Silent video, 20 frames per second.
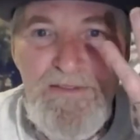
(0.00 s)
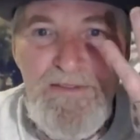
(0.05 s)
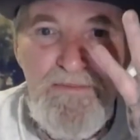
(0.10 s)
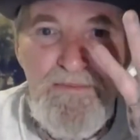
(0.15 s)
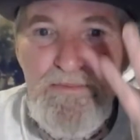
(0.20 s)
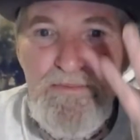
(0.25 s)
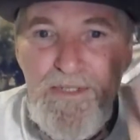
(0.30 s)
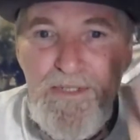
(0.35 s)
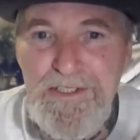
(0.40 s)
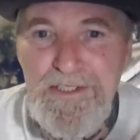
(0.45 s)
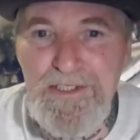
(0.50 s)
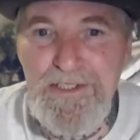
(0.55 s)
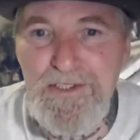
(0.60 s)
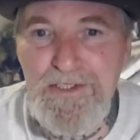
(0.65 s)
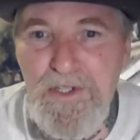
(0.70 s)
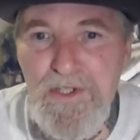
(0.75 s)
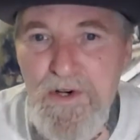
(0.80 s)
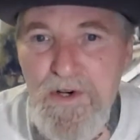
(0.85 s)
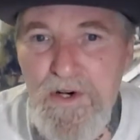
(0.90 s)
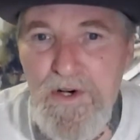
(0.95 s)
a bunch
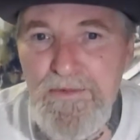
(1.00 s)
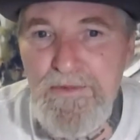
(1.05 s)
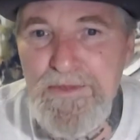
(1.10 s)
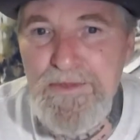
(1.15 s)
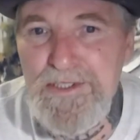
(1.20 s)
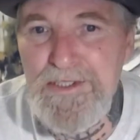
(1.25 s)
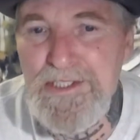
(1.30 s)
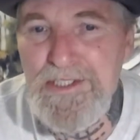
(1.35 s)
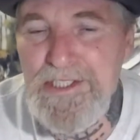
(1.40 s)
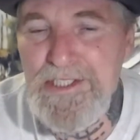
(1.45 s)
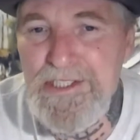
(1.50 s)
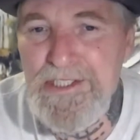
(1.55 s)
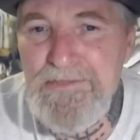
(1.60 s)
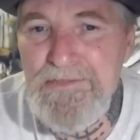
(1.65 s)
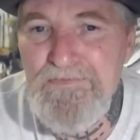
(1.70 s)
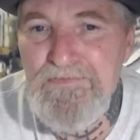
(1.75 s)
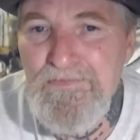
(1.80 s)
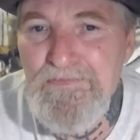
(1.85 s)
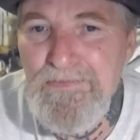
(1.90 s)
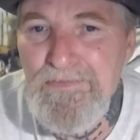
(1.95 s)
of garbage in it.
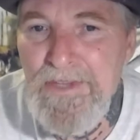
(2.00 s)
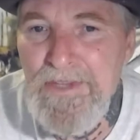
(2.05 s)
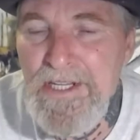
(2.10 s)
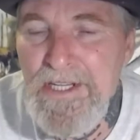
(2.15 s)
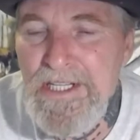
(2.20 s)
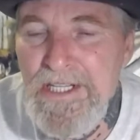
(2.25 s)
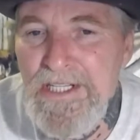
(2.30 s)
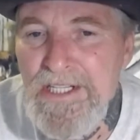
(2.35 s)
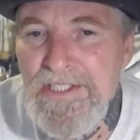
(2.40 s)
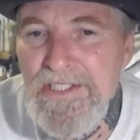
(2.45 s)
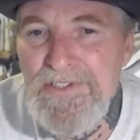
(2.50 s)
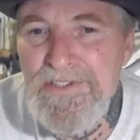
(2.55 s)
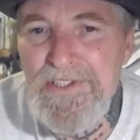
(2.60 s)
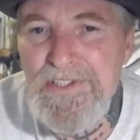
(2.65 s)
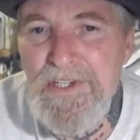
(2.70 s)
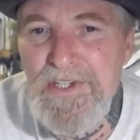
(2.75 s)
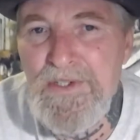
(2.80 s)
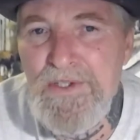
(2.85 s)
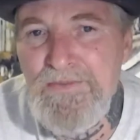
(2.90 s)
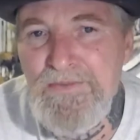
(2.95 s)

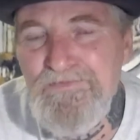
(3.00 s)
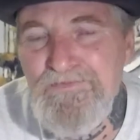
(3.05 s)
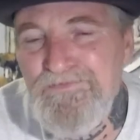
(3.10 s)
So,